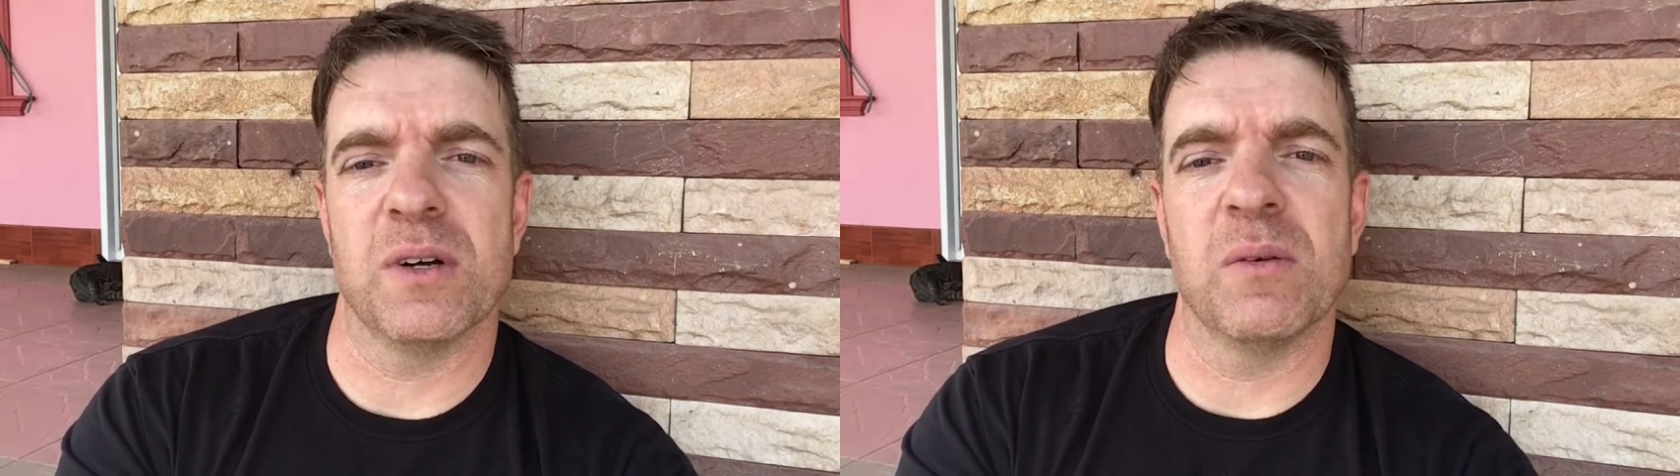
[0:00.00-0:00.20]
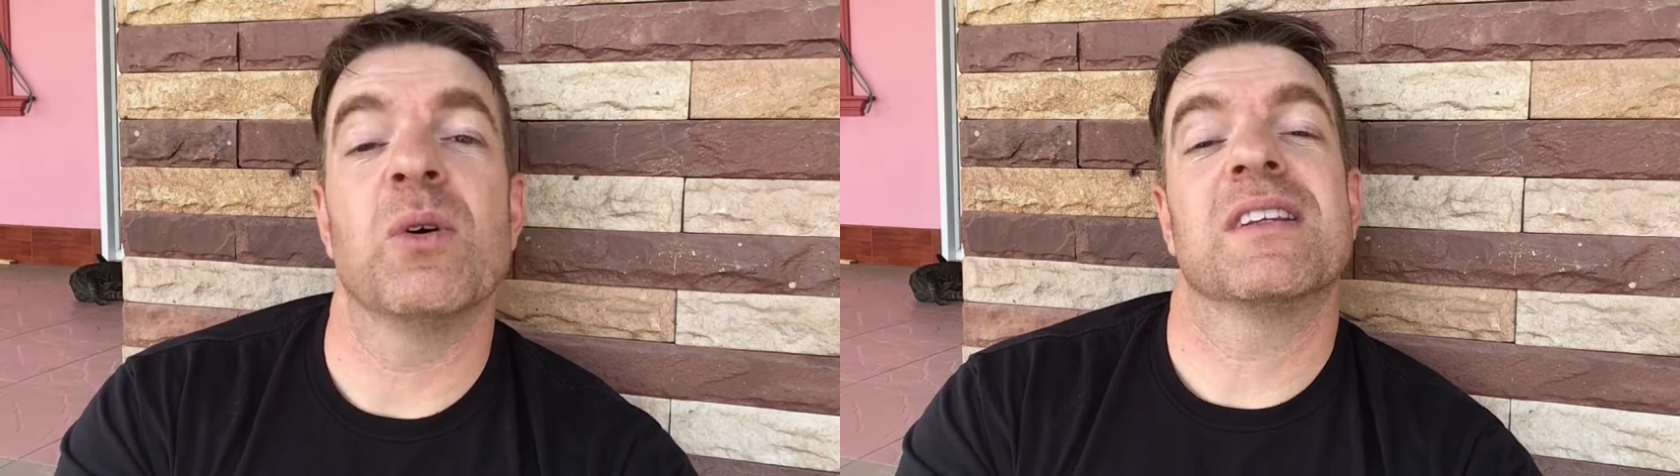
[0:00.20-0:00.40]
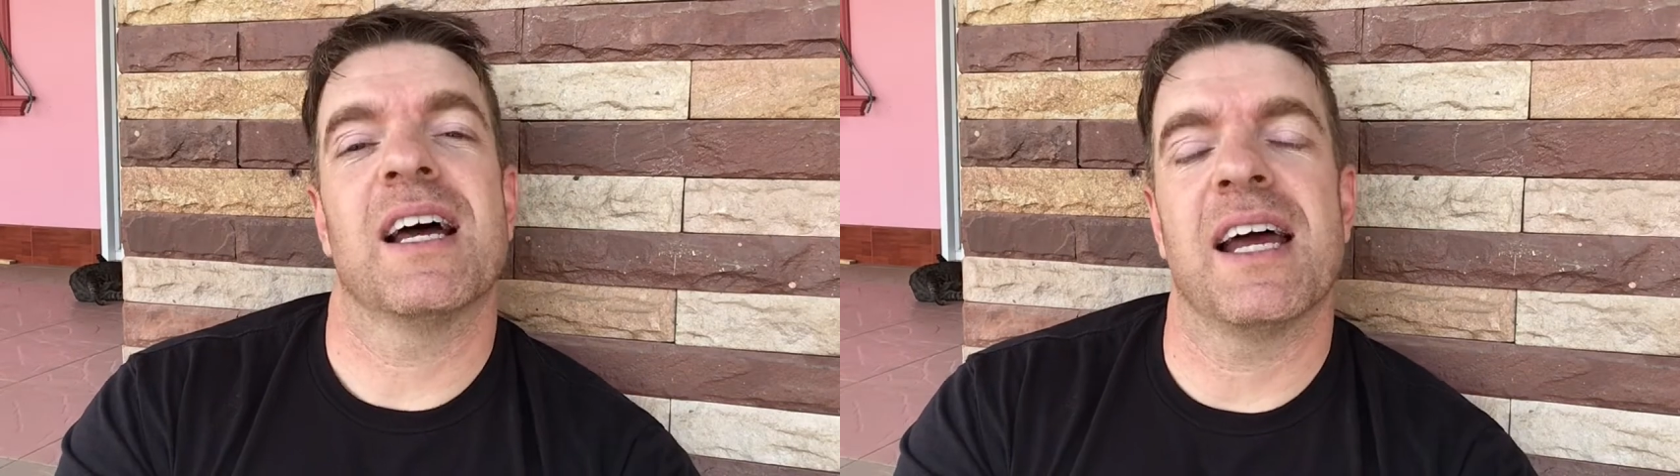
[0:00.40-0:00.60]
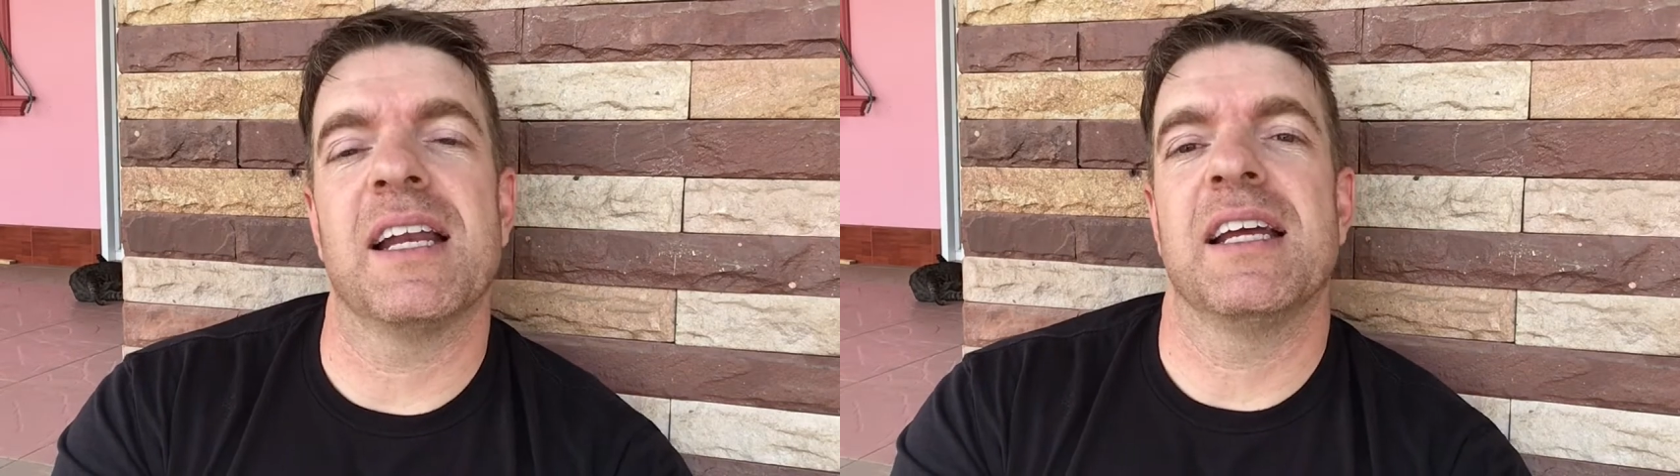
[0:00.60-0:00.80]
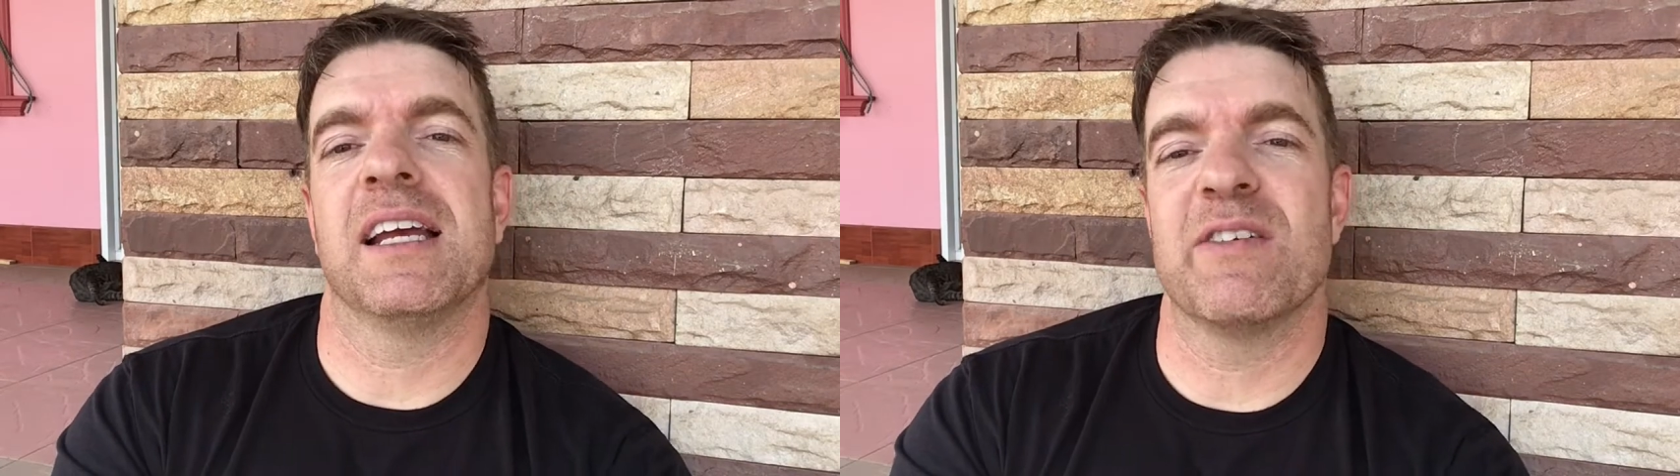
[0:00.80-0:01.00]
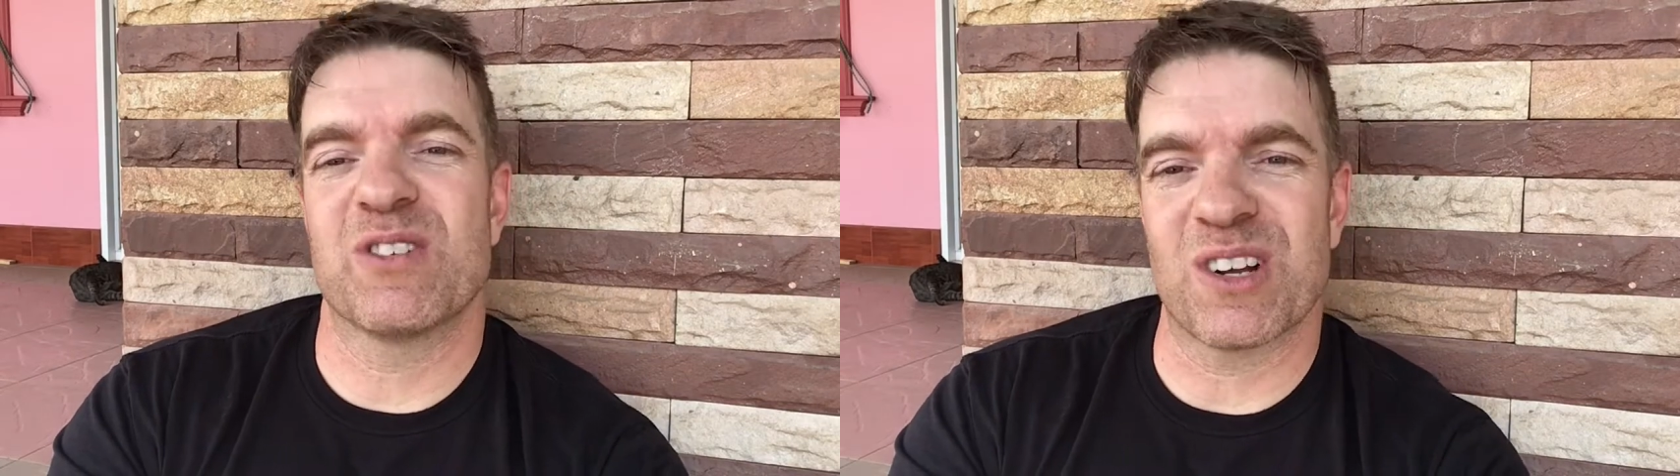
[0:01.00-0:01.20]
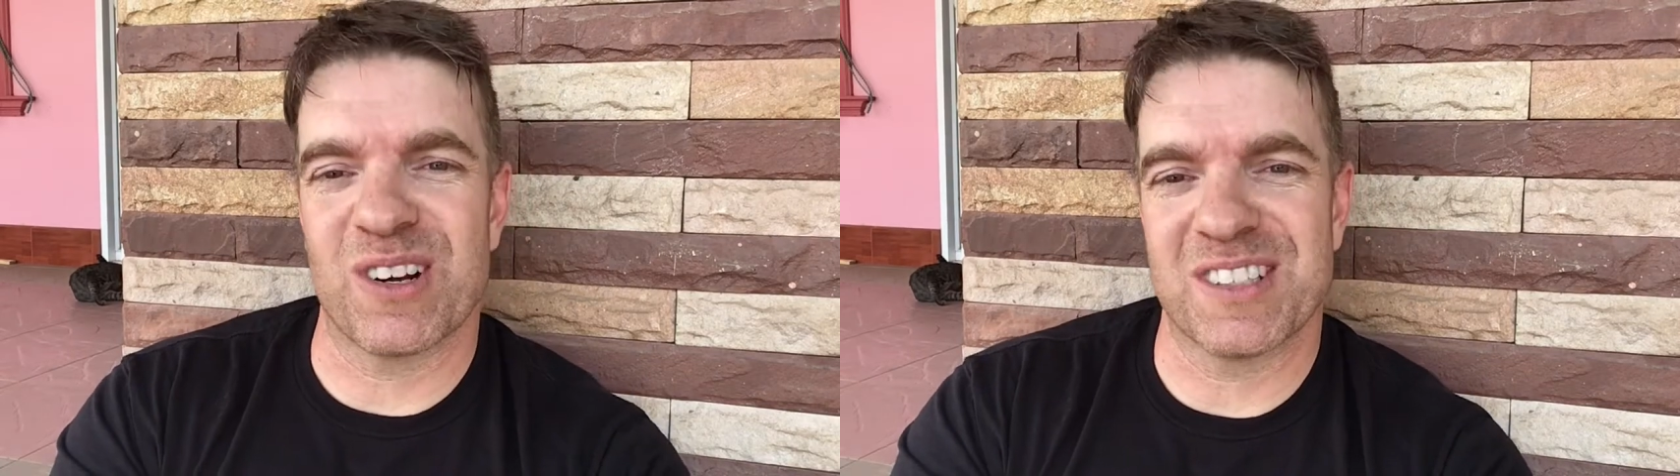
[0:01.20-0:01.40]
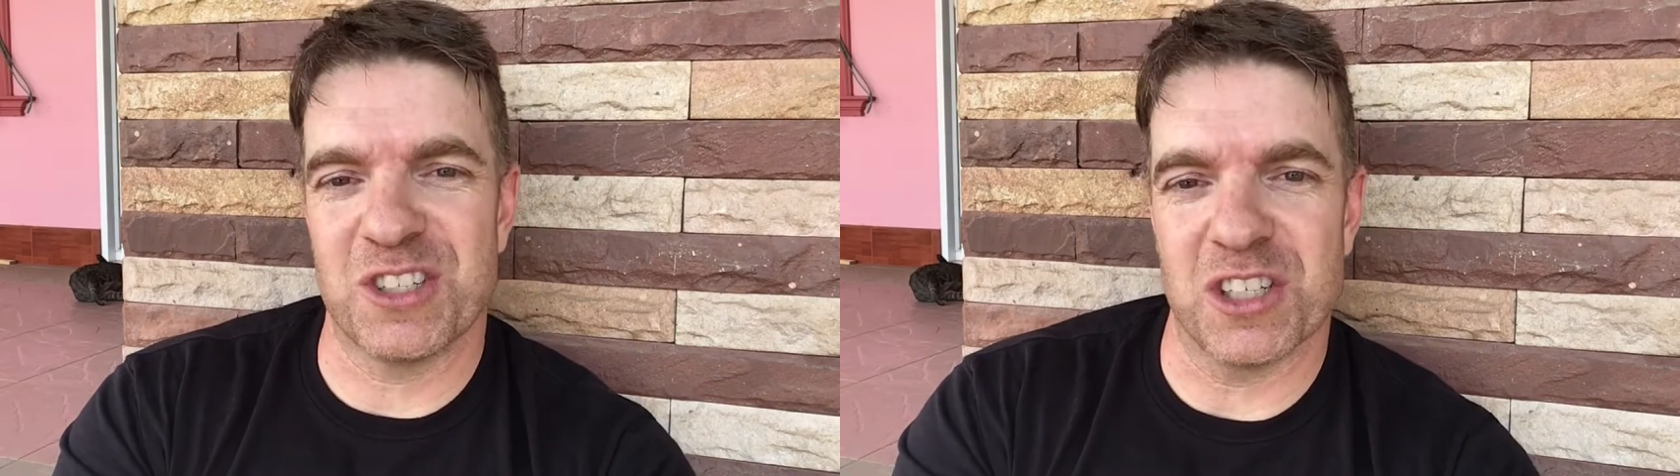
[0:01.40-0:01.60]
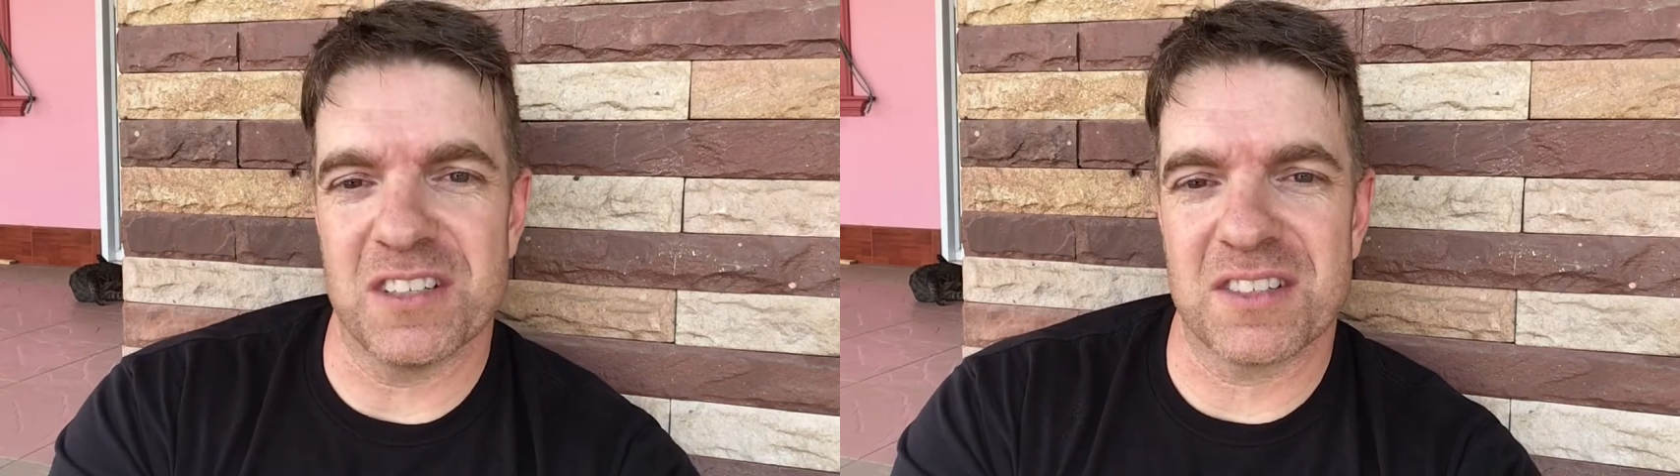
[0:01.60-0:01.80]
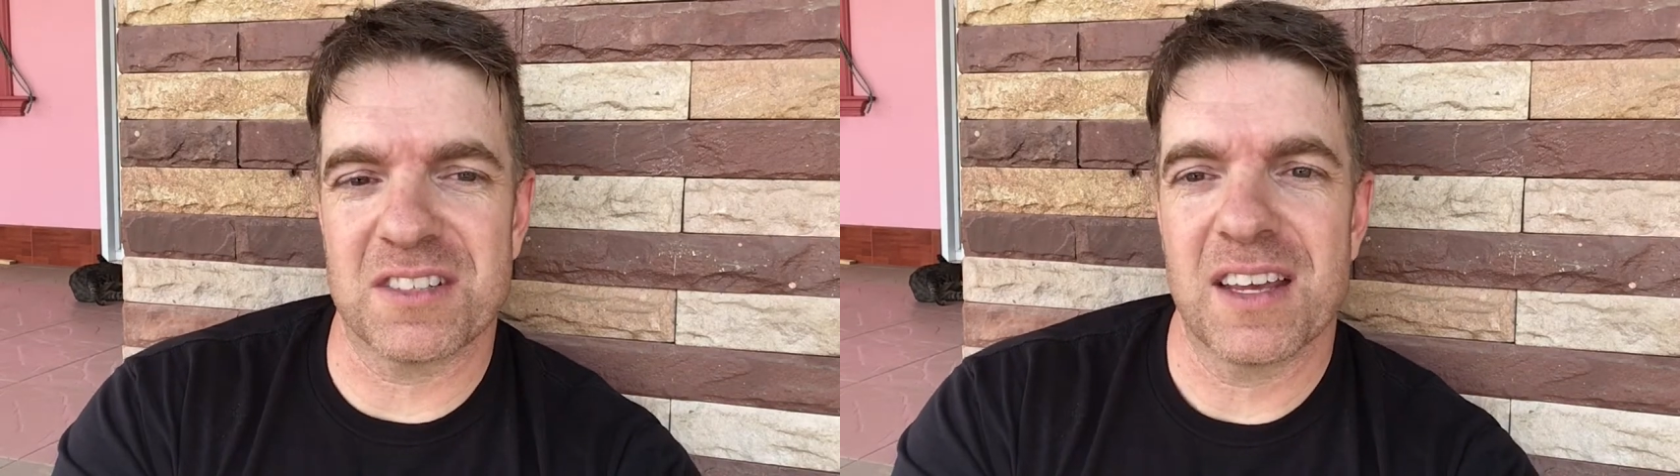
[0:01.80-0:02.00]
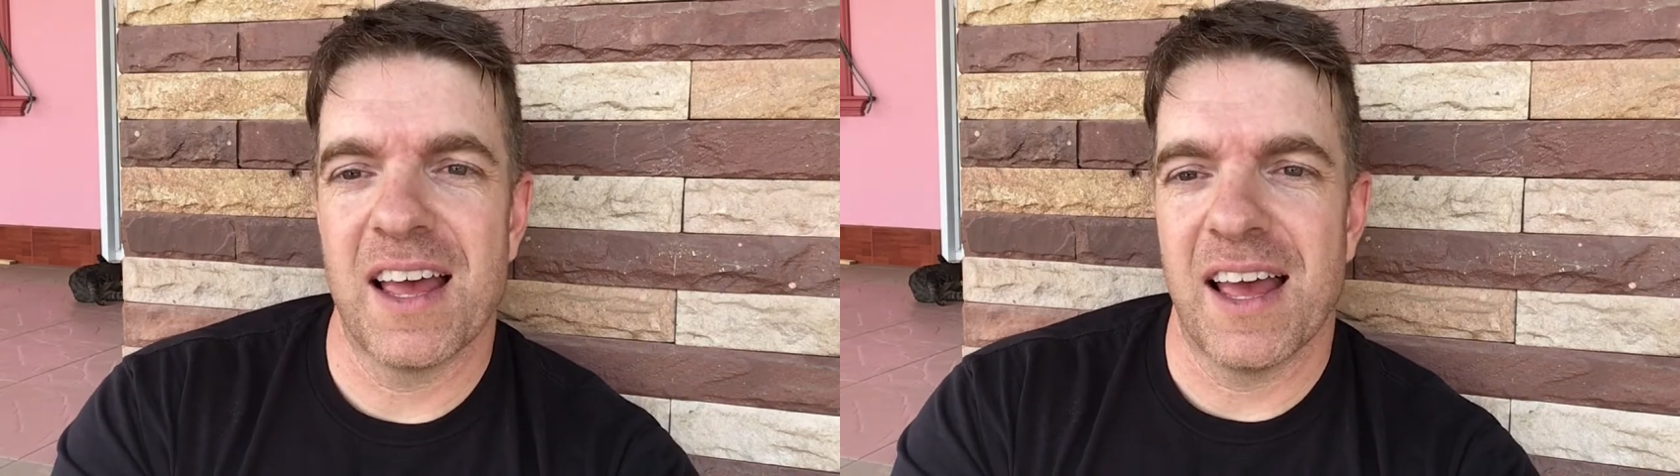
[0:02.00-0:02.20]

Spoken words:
And with that, he gave his heart to Jesus.